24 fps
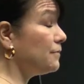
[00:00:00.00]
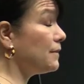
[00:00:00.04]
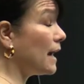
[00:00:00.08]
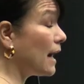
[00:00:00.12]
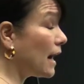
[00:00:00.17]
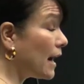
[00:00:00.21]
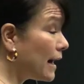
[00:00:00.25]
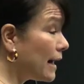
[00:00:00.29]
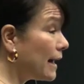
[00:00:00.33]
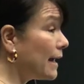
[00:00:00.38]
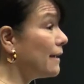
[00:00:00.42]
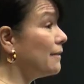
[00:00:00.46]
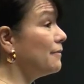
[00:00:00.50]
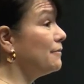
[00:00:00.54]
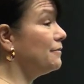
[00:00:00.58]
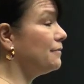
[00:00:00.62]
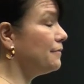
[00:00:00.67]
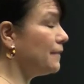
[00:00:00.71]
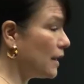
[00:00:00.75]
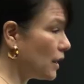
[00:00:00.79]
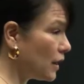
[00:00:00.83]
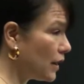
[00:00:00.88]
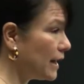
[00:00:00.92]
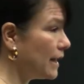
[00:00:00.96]
with that.
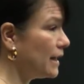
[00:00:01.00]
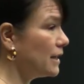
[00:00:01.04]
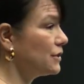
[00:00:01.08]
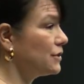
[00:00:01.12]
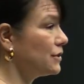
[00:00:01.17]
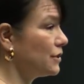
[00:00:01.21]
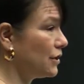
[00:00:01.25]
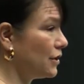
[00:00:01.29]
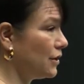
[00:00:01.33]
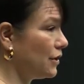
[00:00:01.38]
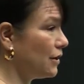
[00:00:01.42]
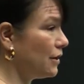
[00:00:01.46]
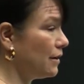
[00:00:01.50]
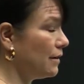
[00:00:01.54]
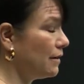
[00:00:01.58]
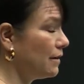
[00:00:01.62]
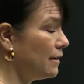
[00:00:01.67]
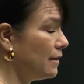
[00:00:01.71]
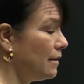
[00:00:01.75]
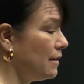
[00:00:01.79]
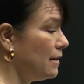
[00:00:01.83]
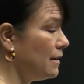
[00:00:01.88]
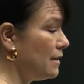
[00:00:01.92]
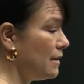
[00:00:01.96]
I'm okay with that.
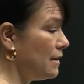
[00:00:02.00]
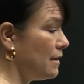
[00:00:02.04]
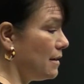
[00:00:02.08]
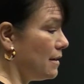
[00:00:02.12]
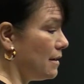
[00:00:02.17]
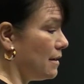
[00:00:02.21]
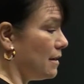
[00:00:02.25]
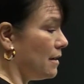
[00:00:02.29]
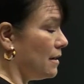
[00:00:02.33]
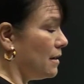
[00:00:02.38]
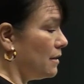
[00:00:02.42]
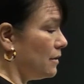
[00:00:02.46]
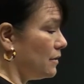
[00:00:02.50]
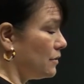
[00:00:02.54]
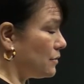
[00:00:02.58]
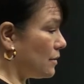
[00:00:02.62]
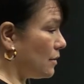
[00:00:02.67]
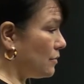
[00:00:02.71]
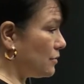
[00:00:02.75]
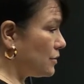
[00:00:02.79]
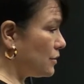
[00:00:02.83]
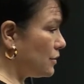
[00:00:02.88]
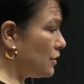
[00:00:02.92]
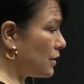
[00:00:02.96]
It's hard to give
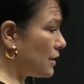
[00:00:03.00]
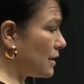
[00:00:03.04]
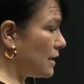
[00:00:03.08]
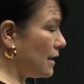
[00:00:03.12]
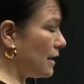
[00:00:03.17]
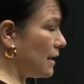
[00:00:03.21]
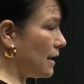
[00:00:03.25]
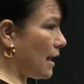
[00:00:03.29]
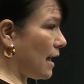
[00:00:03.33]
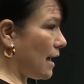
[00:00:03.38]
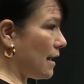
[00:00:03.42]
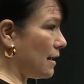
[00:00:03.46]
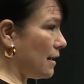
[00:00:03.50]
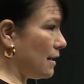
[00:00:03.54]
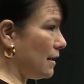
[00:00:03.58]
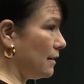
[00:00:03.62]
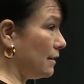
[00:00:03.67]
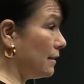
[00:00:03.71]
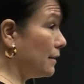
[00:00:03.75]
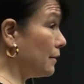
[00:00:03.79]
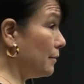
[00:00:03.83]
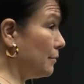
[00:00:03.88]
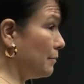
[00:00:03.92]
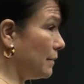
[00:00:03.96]
advice because,
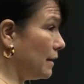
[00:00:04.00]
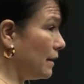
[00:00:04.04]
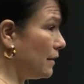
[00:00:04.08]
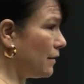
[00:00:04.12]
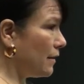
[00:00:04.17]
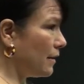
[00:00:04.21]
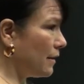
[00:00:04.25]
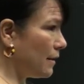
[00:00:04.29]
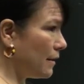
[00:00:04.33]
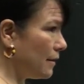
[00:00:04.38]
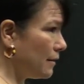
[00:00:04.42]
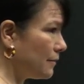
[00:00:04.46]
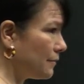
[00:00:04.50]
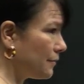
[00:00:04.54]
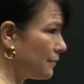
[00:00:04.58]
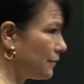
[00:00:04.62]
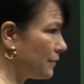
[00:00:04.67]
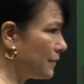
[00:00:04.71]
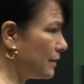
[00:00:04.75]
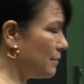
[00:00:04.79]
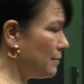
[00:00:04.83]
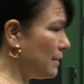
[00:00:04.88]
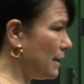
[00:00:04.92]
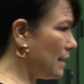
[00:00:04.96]
you know,
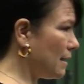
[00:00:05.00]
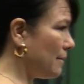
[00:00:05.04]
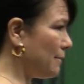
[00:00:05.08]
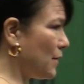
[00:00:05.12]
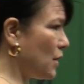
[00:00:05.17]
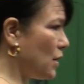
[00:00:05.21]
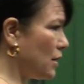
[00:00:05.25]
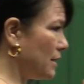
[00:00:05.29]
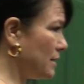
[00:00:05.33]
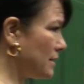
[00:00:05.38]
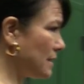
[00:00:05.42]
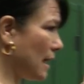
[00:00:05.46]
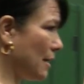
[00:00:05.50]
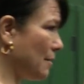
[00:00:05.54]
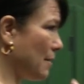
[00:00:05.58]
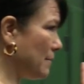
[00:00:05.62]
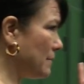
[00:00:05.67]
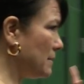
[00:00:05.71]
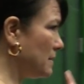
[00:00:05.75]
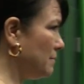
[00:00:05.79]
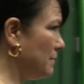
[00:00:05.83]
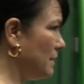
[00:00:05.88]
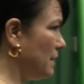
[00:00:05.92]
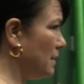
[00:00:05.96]
I can
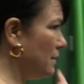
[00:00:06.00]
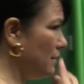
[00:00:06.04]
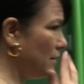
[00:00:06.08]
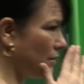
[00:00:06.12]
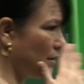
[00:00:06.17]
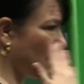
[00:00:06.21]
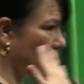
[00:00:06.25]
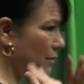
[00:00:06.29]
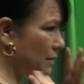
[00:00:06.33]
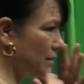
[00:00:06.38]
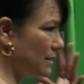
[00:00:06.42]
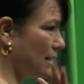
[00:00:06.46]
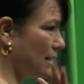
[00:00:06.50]
say to